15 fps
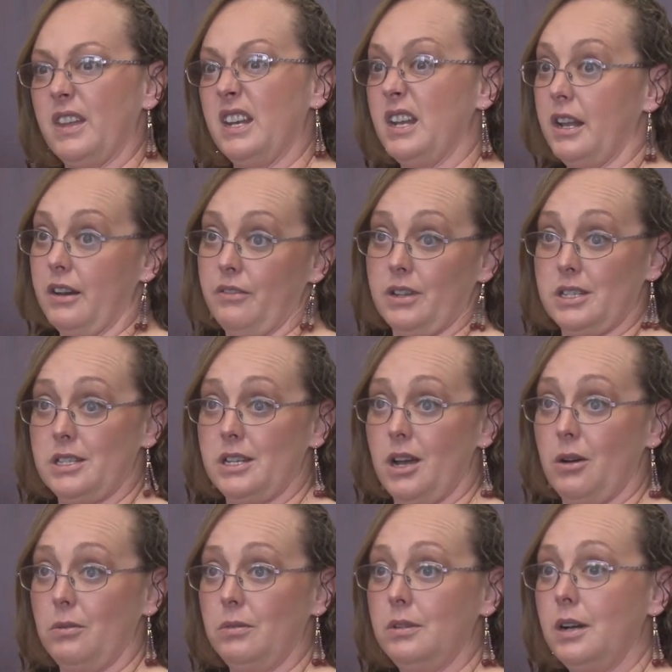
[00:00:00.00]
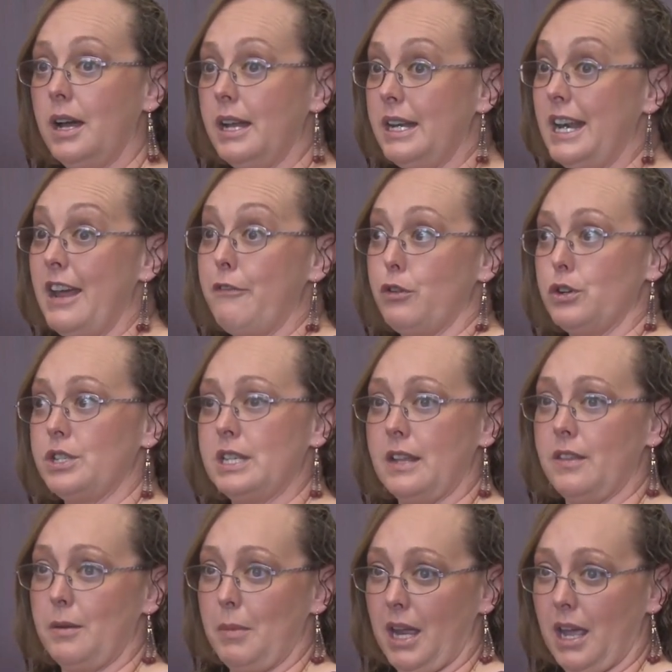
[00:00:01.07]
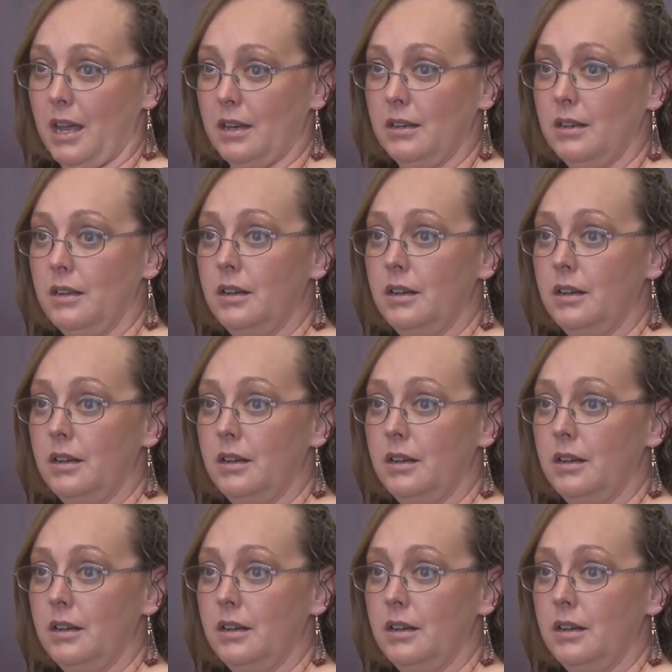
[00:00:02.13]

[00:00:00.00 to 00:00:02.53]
that none of us know and never see them again.